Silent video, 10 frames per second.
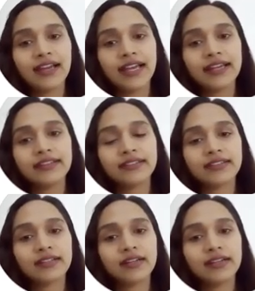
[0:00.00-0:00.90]
And
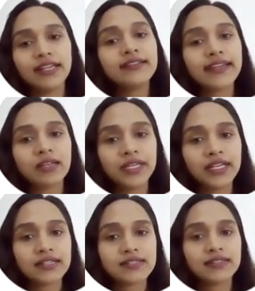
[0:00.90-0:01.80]
it can be
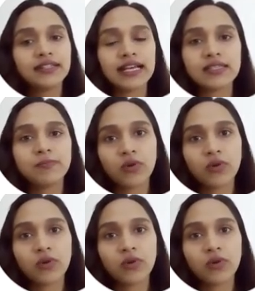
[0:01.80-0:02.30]
considered as a